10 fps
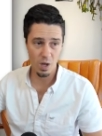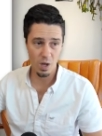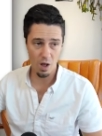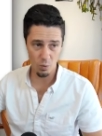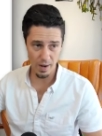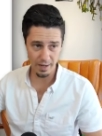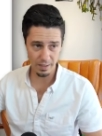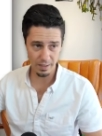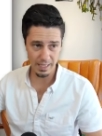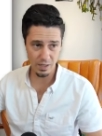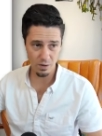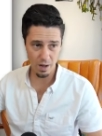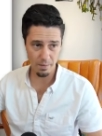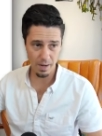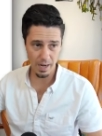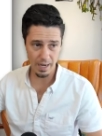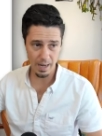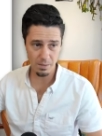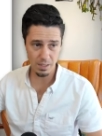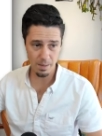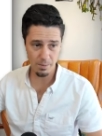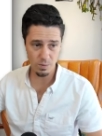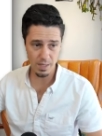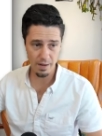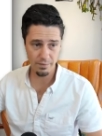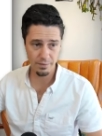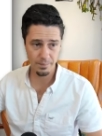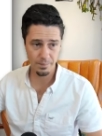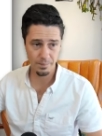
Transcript: I'll right click here on my MDW dev.